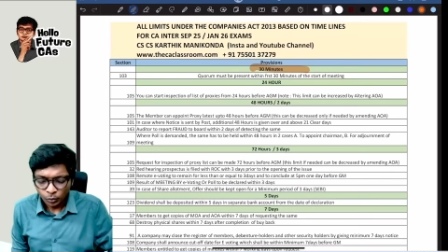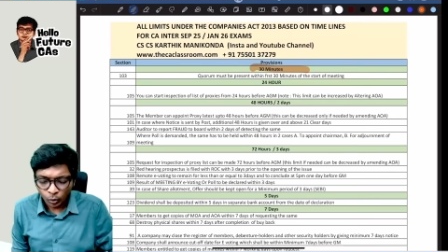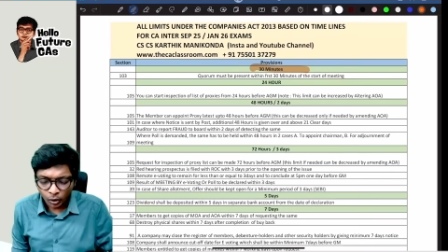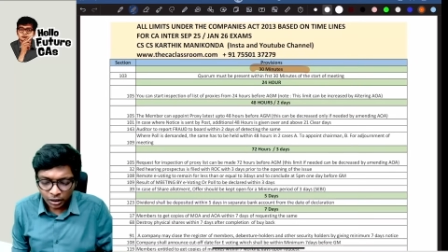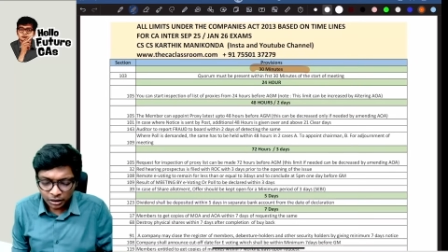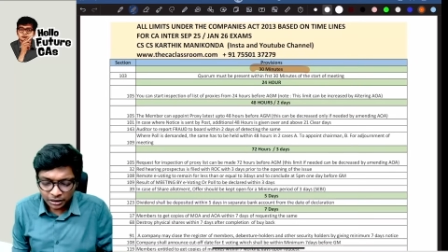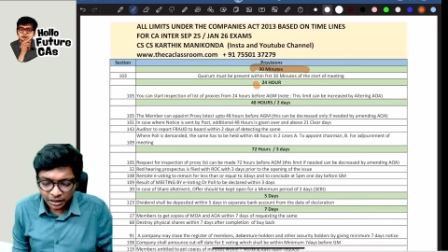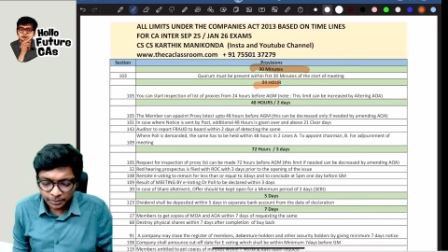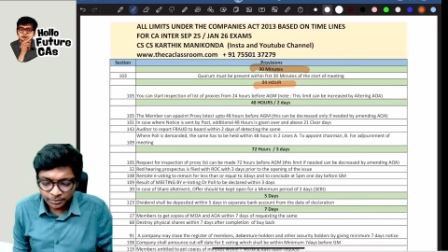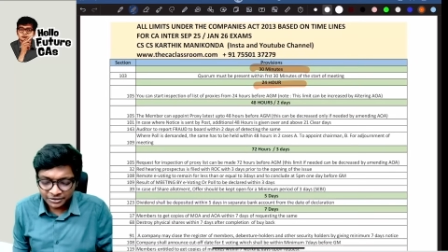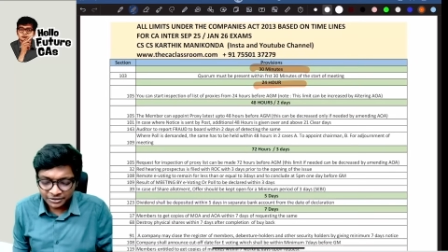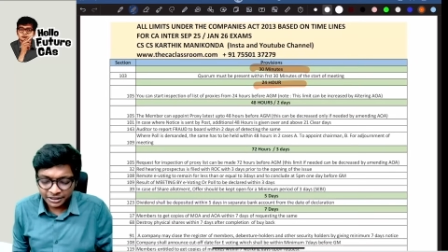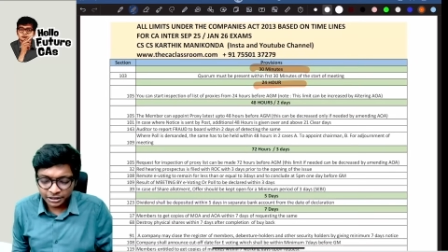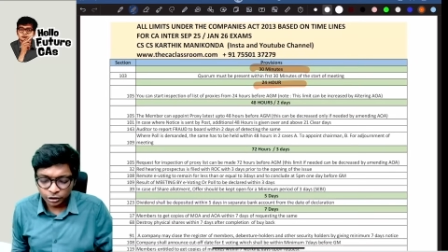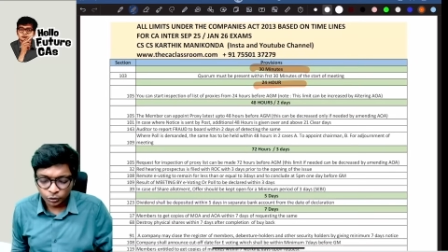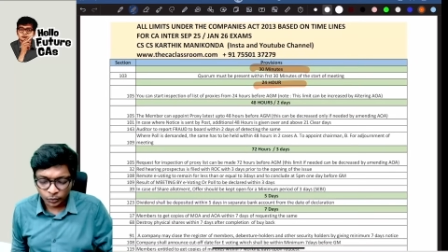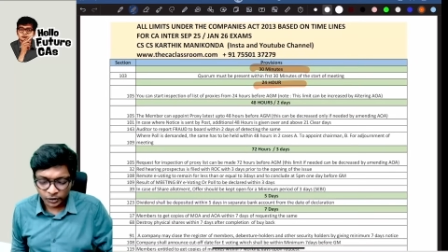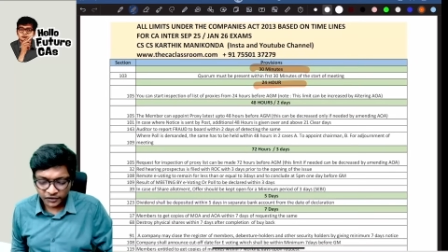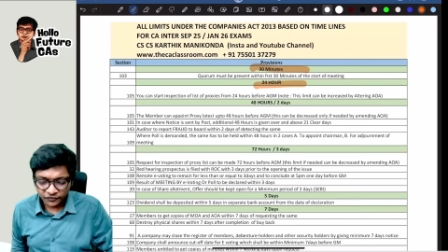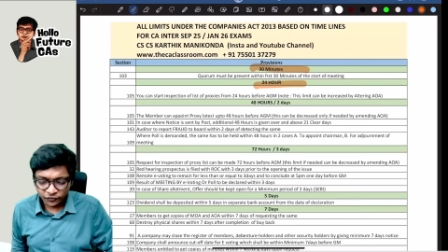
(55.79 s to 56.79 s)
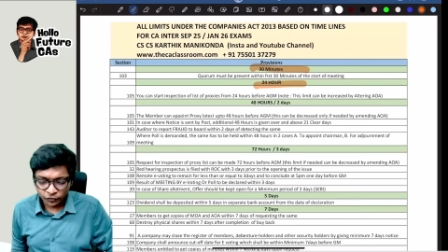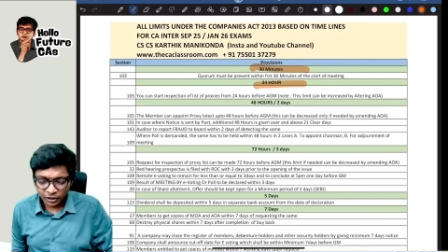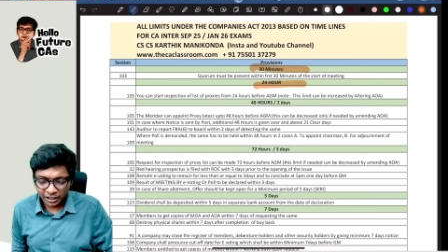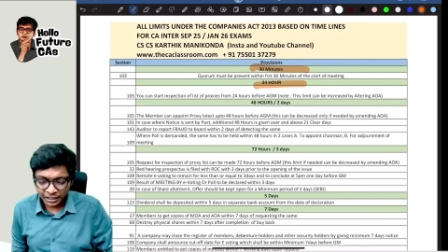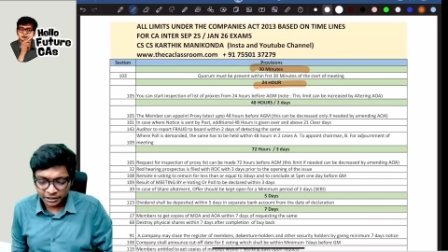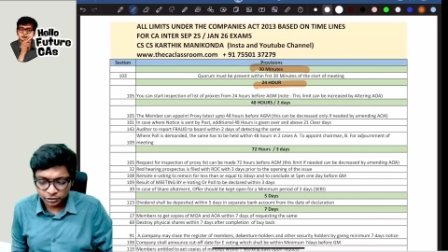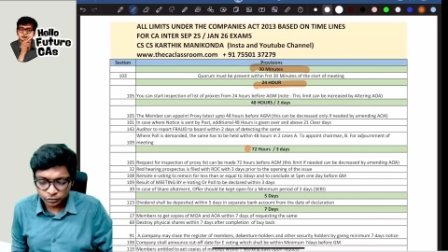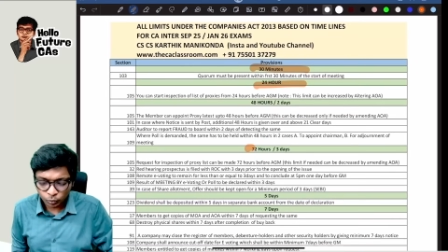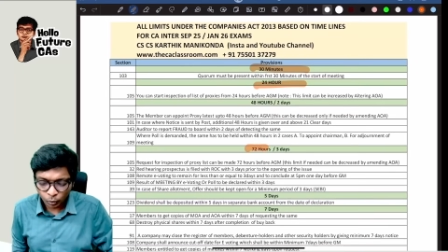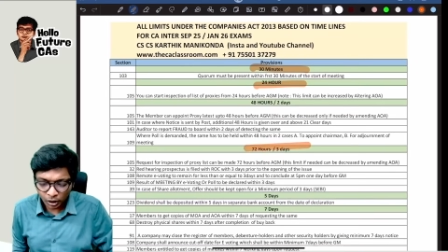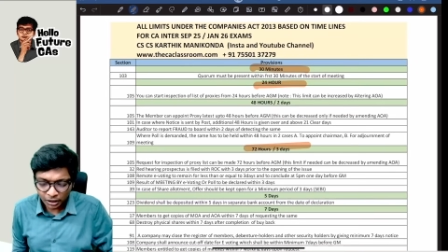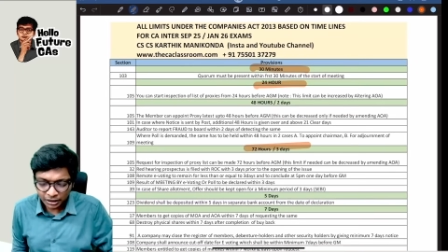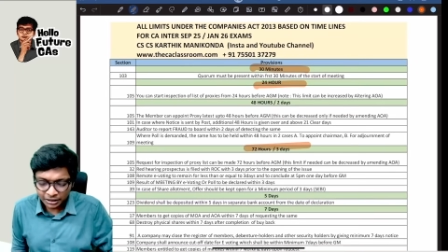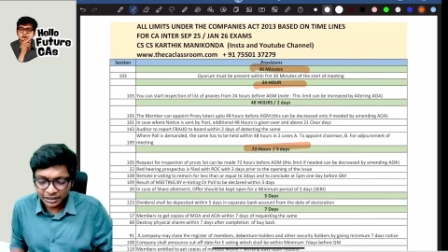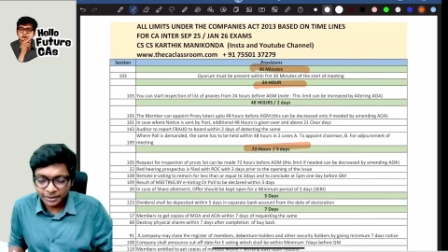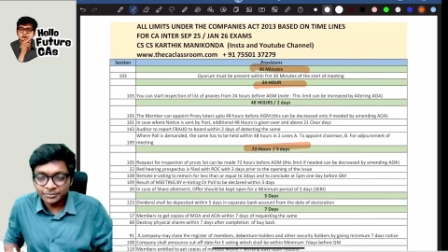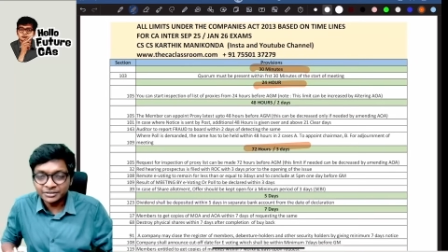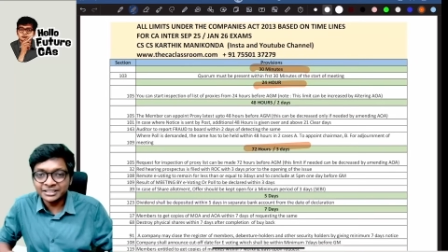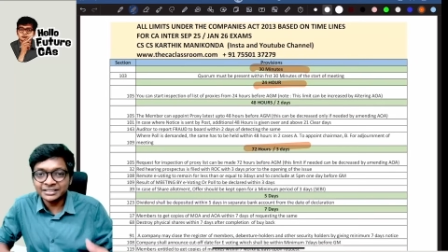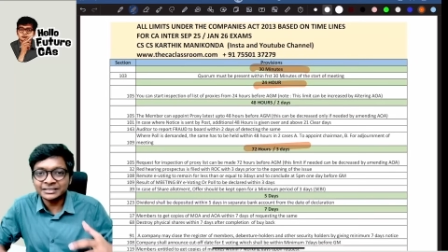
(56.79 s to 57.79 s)
what comes in 24 hours, what
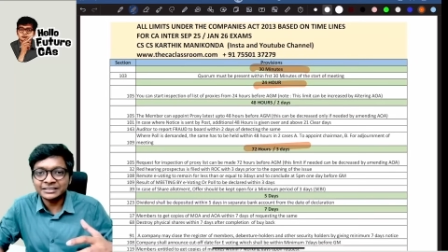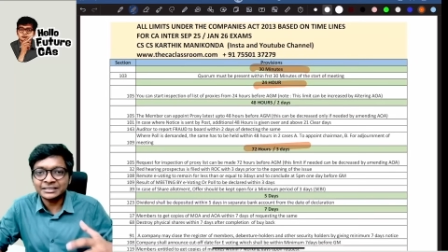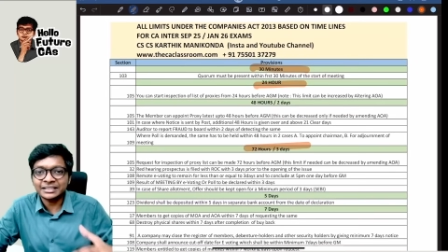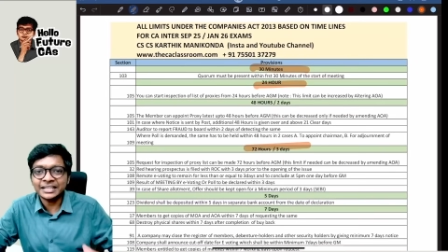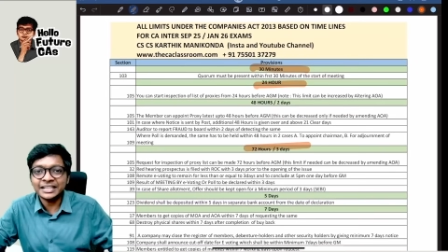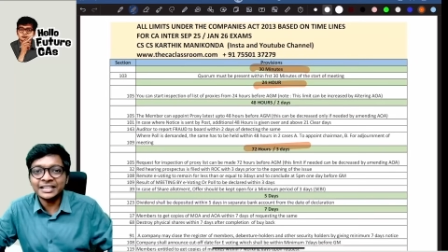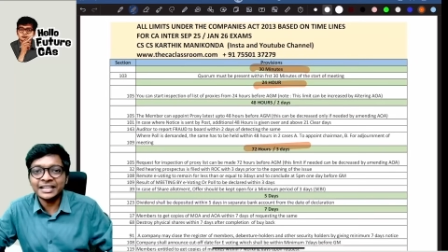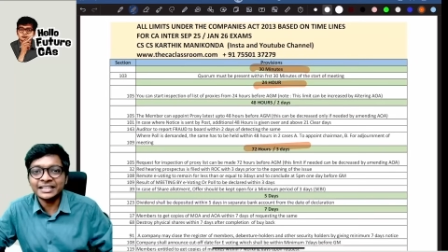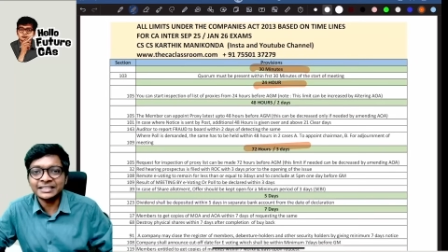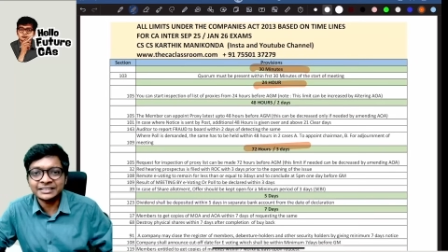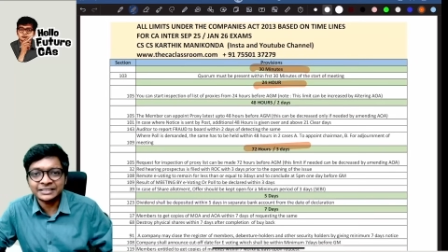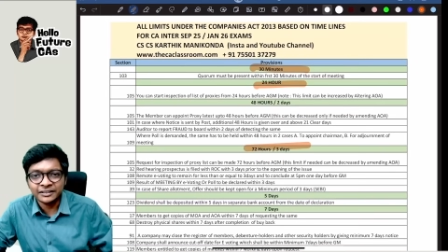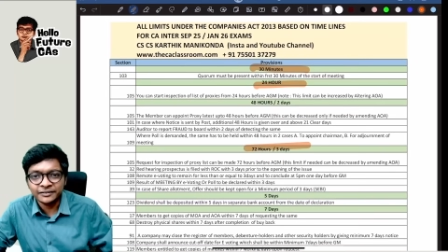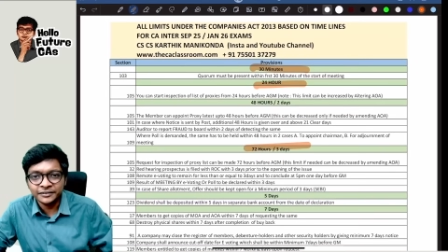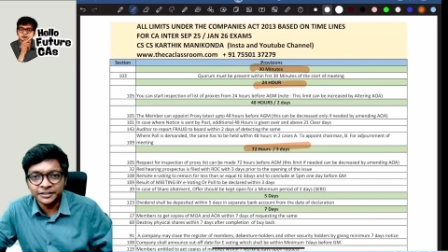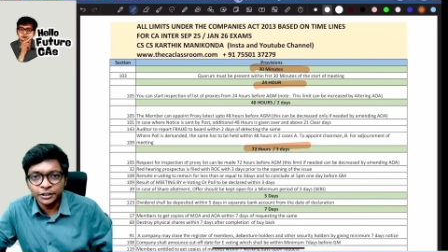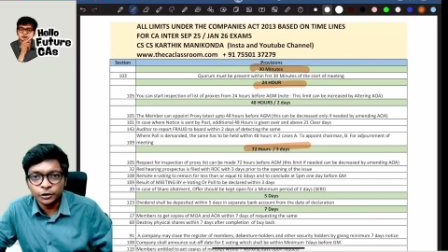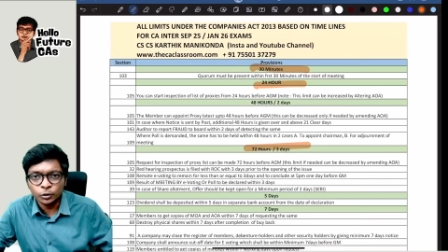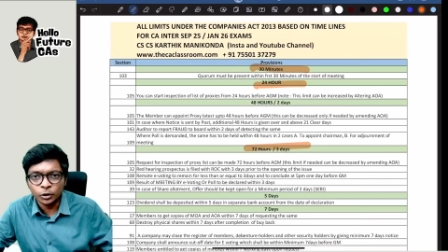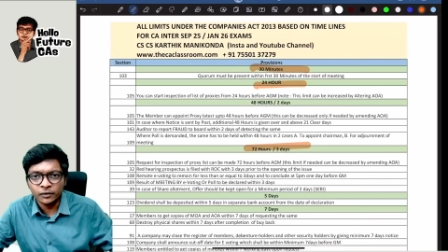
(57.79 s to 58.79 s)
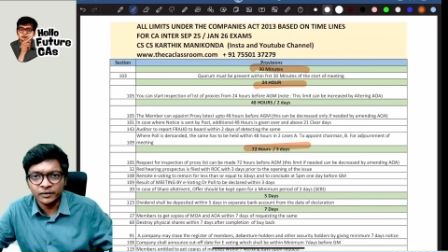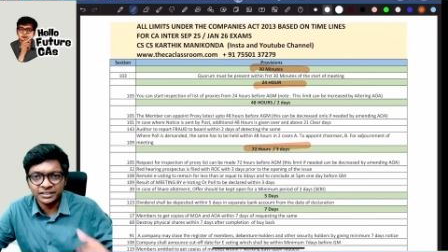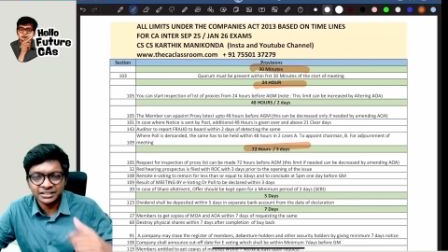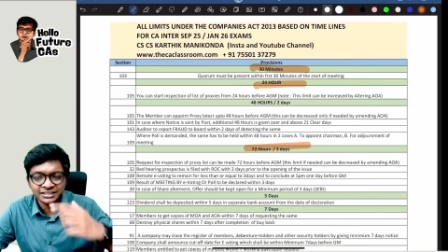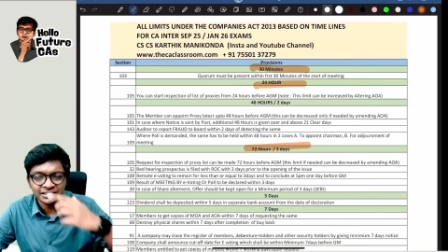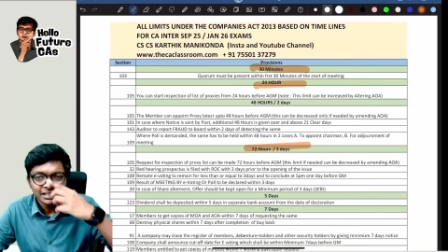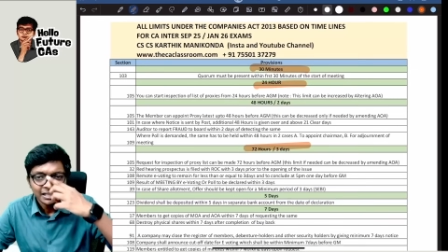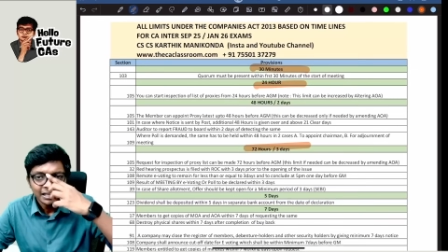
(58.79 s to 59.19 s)
comes in 3 days, 72 hours.